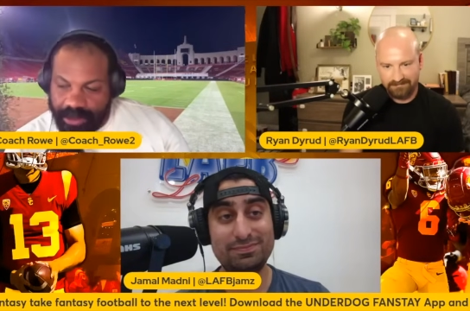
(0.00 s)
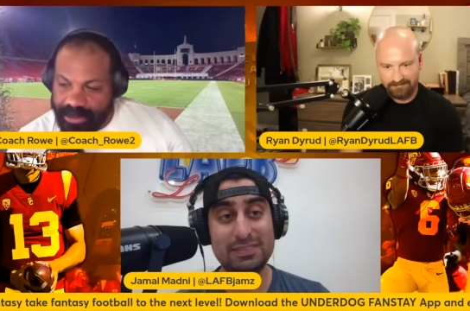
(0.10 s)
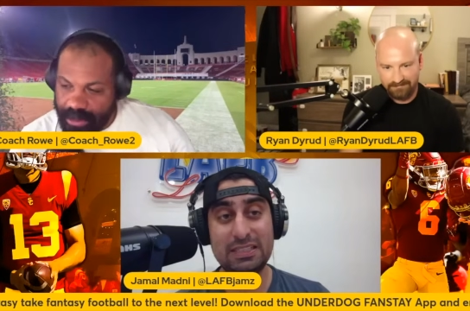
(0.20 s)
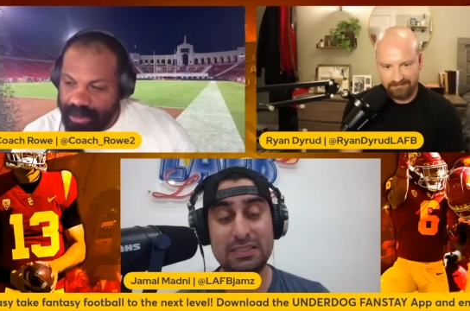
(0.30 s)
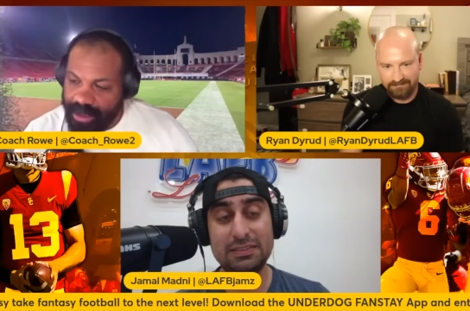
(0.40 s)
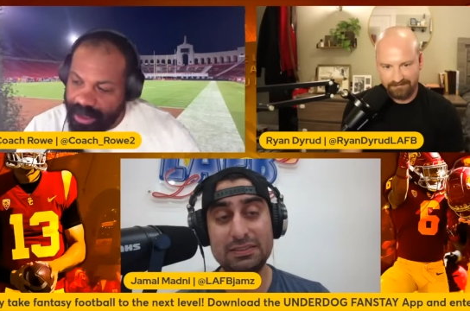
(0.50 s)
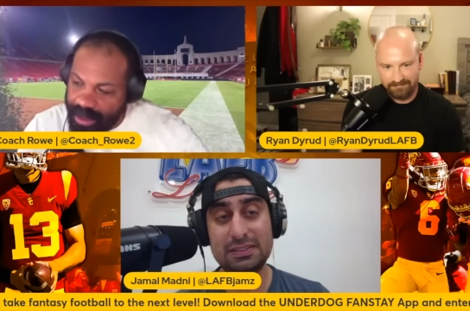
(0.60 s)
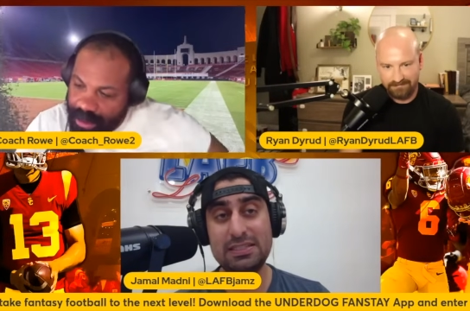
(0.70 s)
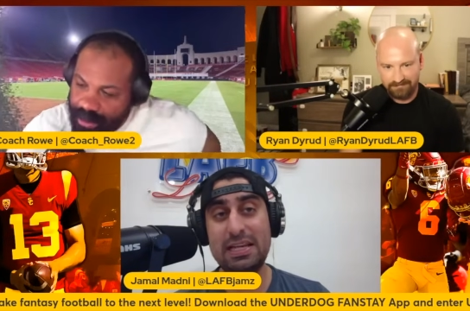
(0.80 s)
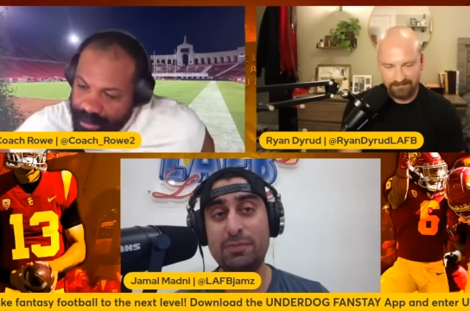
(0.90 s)
Speaker 1: all yeah, that. Yeah.
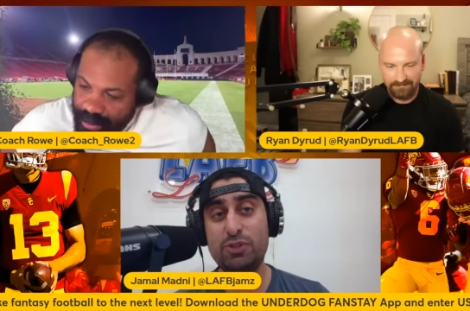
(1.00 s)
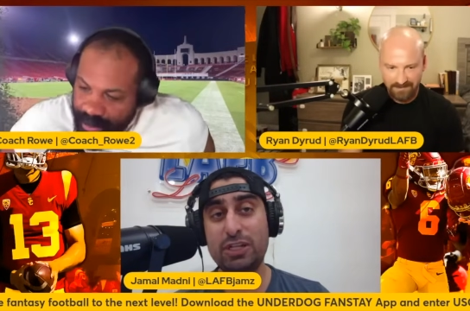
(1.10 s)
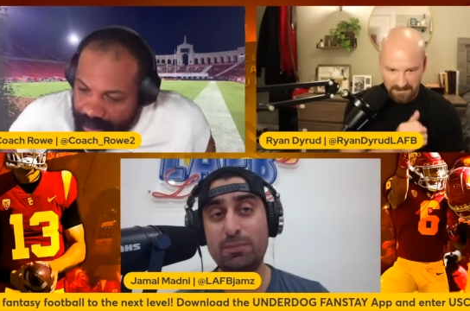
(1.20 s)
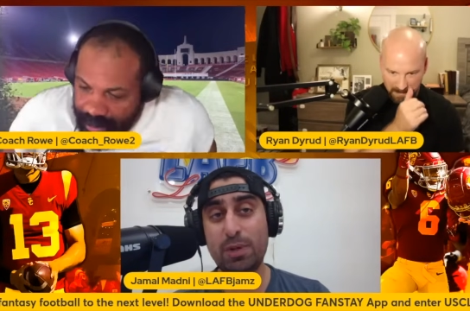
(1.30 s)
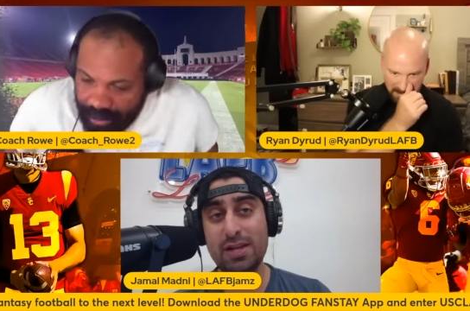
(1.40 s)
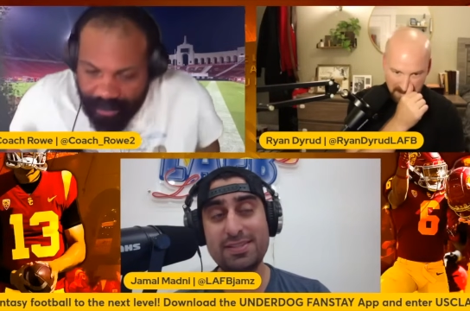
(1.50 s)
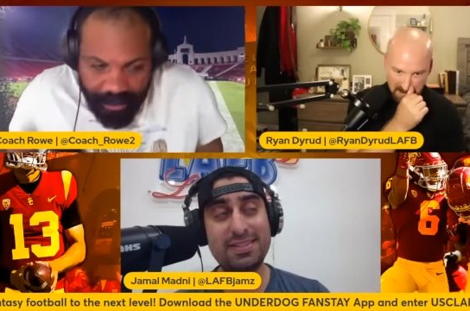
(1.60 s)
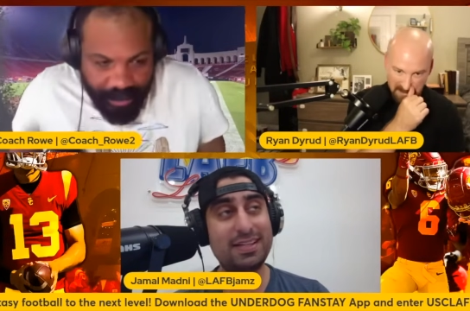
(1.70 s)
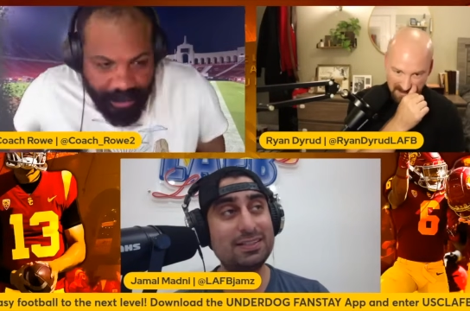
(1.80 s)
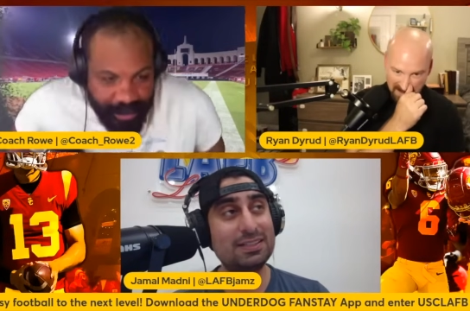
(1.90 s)
The same Jim Buss
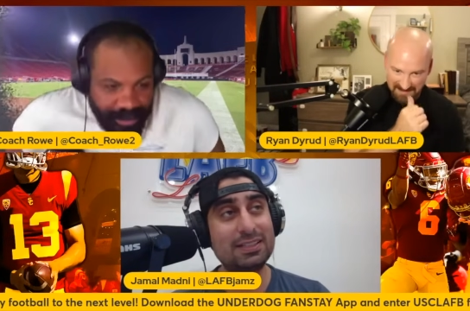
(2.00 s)
that